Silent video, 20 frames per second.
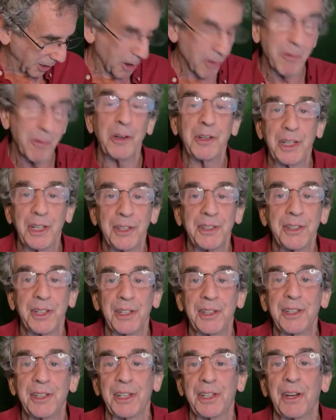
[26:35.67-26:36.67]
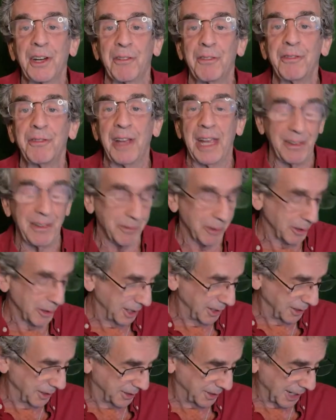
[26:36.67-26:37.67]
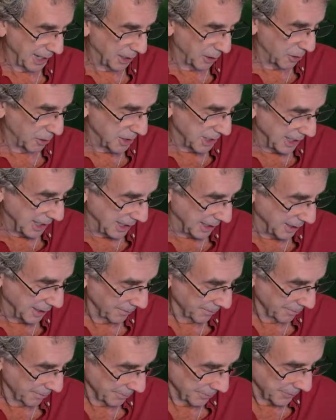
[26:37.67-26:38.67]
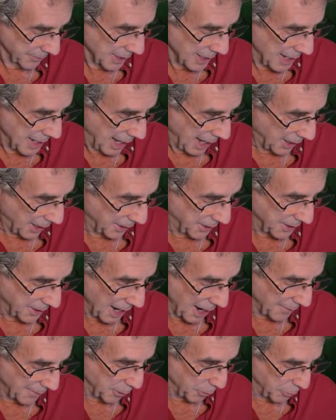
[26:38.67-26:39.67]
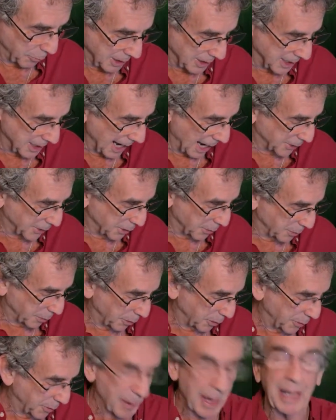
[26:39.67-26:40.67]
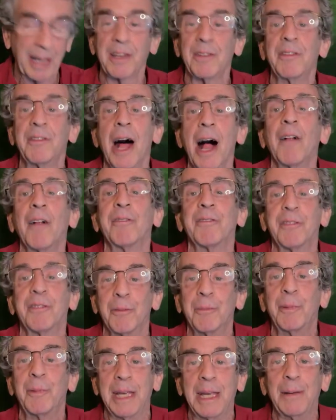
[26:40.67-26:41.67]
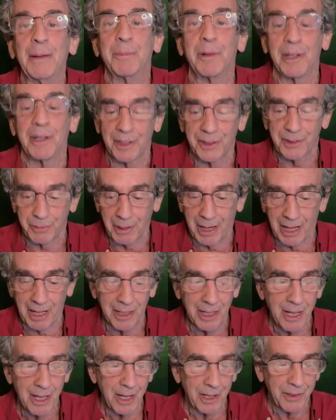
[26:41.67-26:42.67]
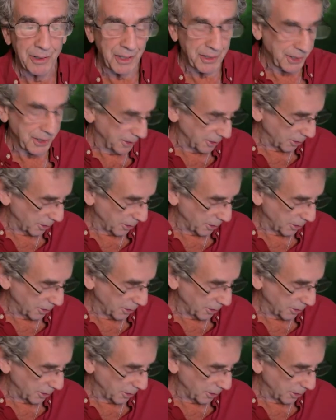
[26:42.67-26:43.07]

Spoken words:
over distances, are favored in this energy. And it's time to reach out to prospective helpful people as well. So this is